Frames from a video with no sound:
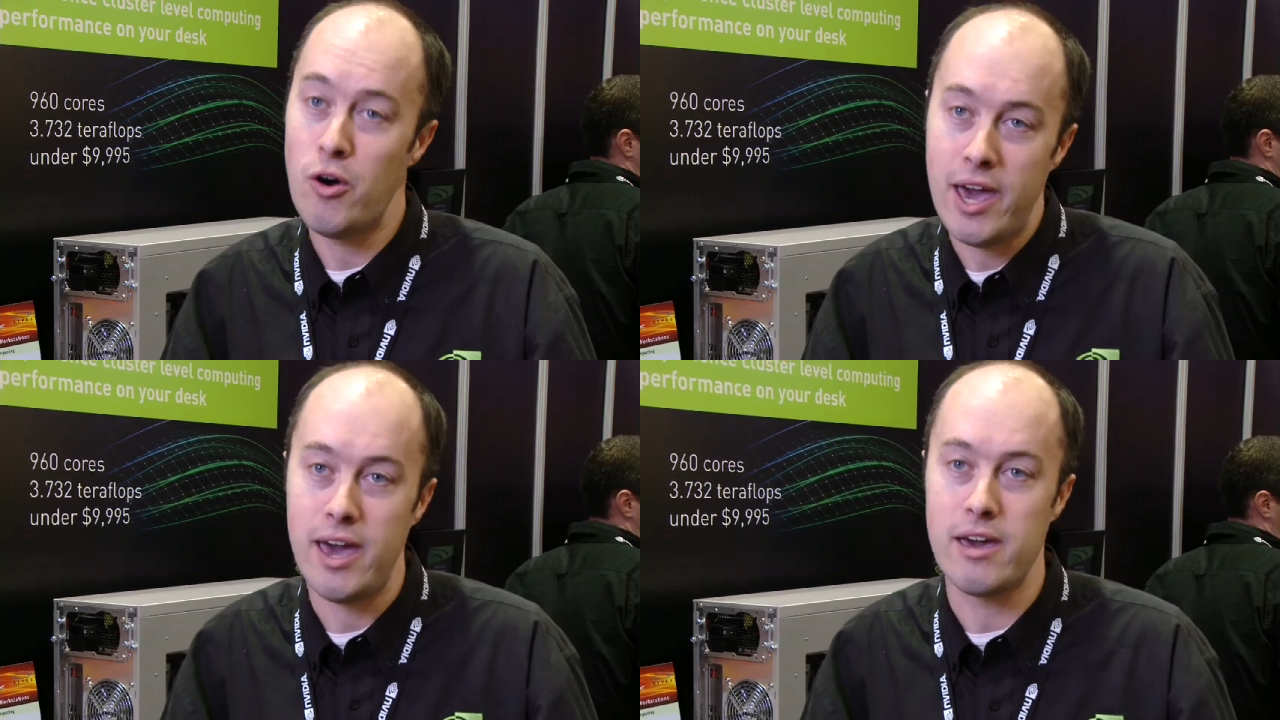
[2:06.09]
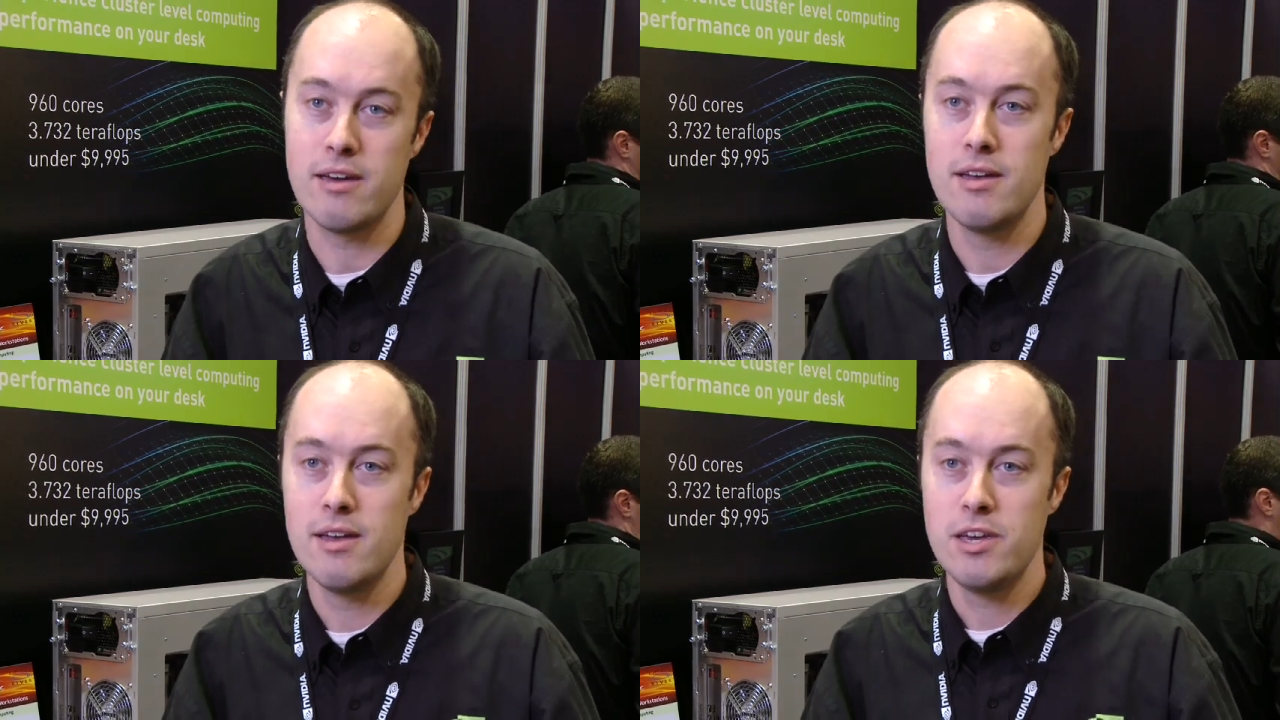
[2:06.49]
okay,
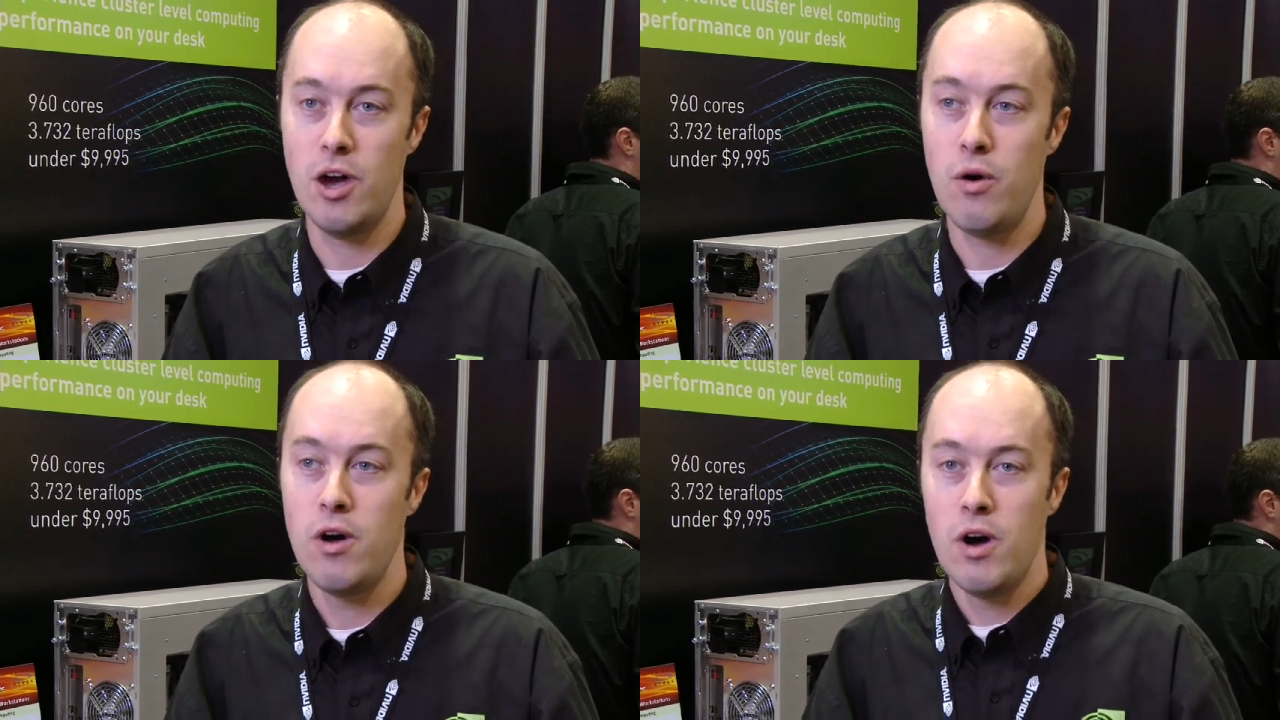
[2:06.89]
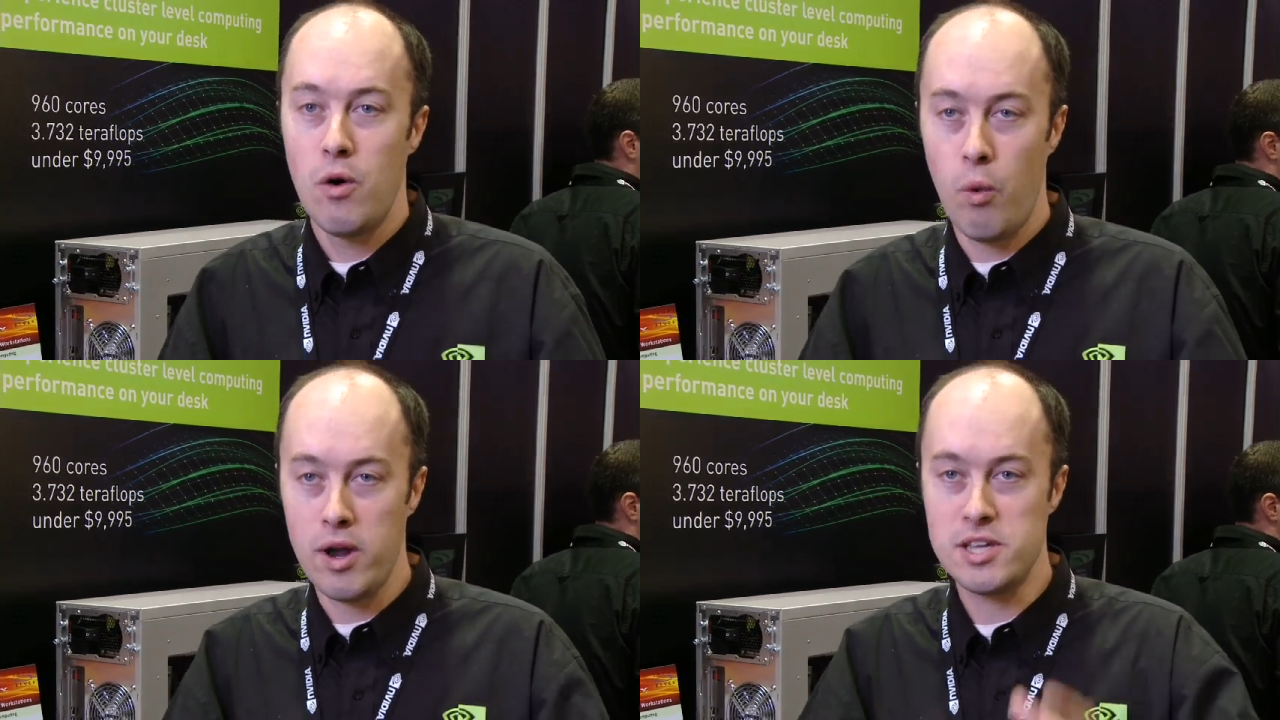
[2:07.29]

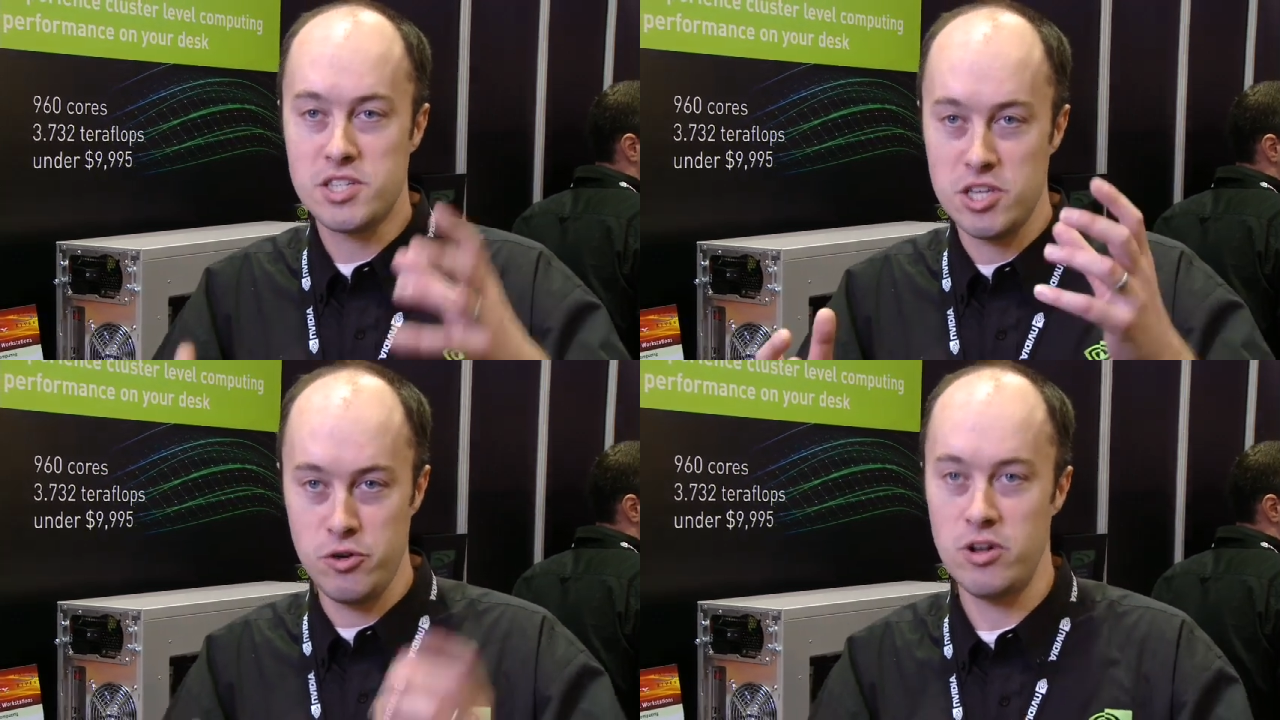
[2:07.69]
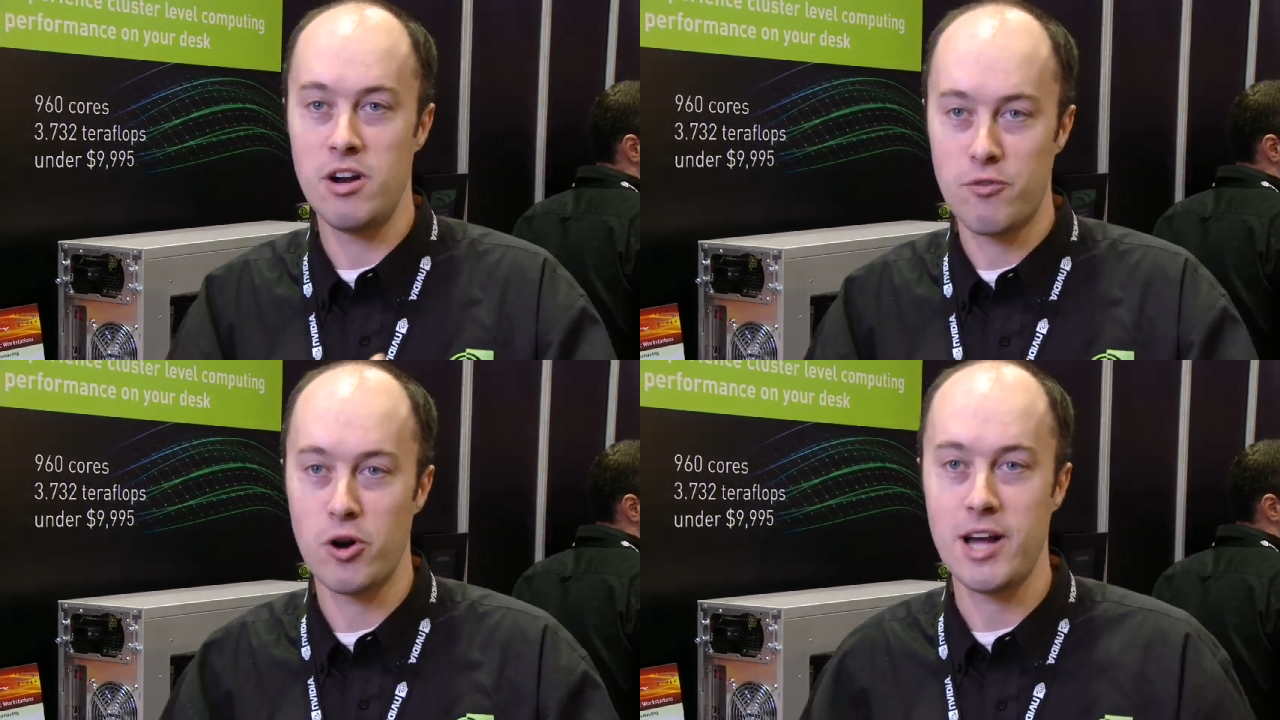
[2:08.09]
what is the unit
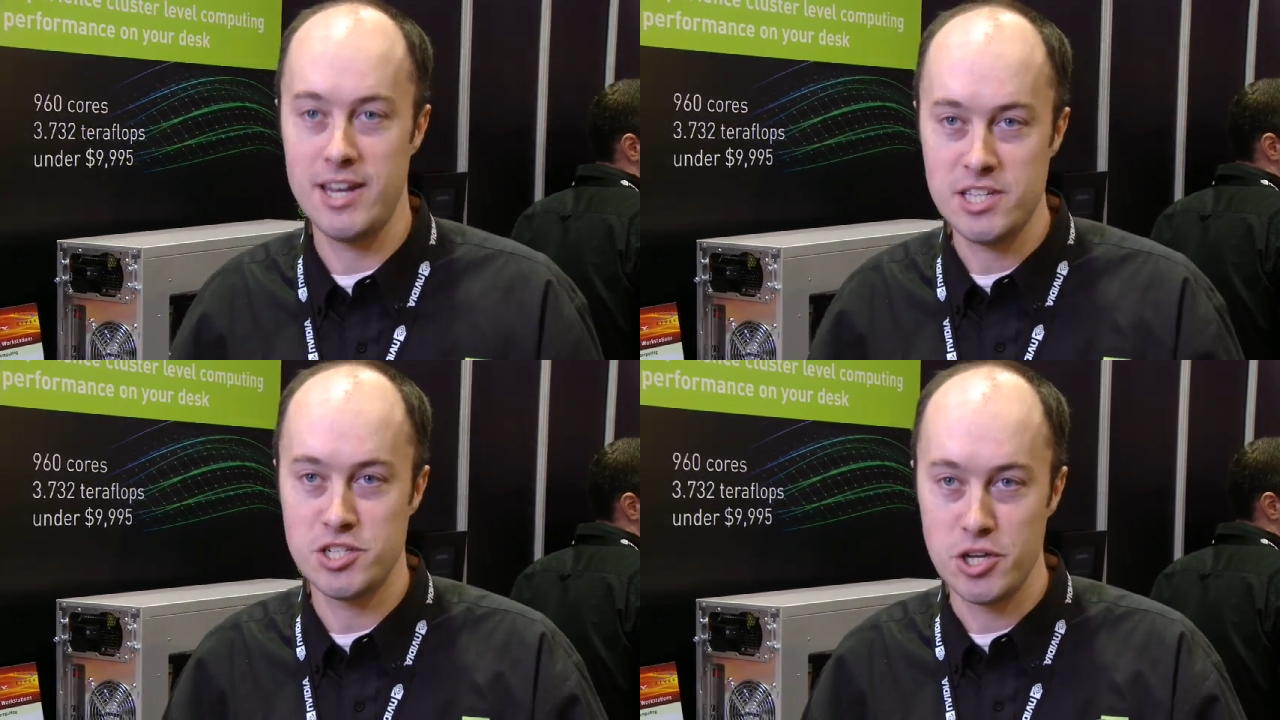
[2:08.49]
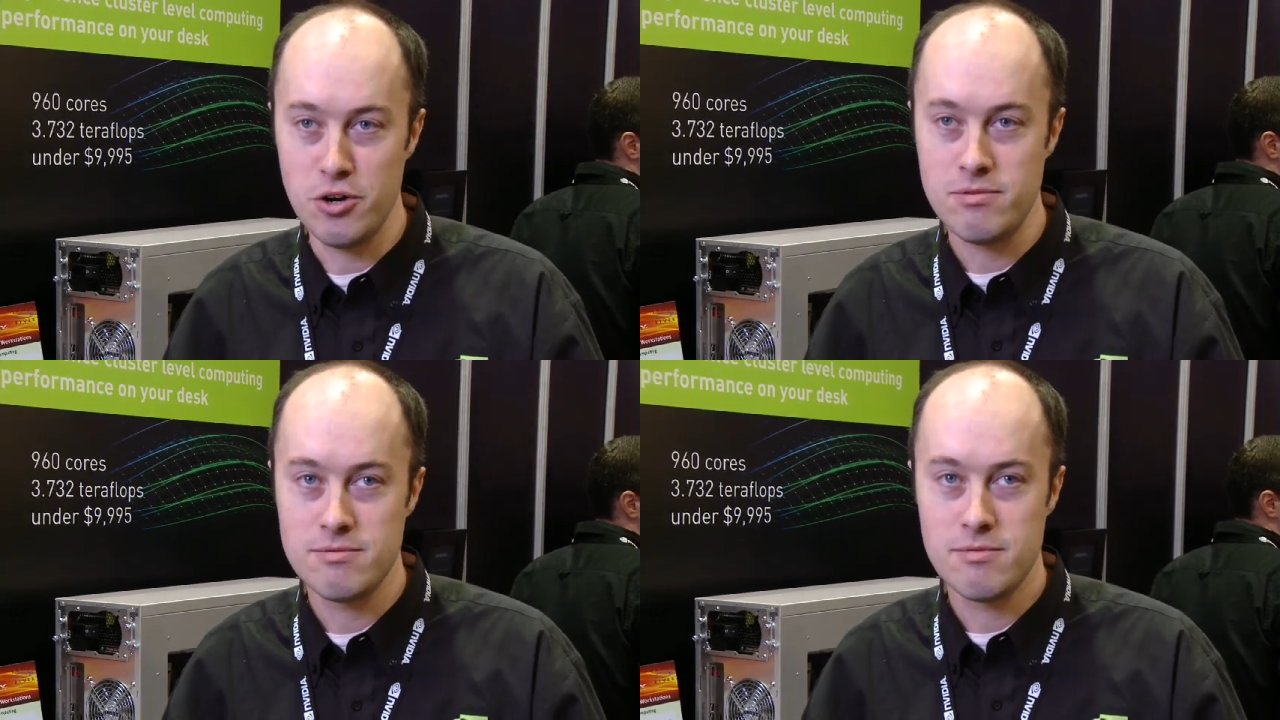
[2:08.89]
of work I need to do?